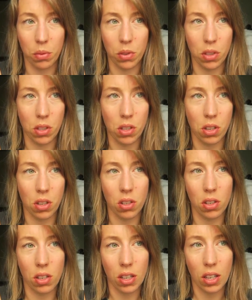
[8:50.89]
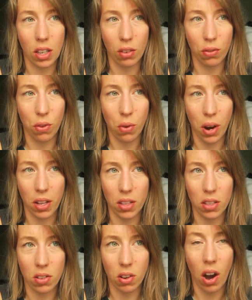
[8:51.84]
you should
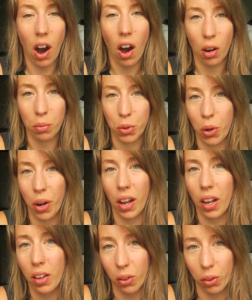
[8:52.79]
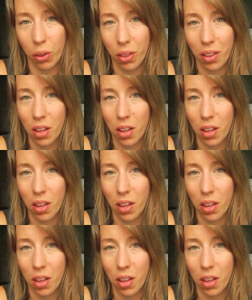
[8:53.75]
influence or harm your health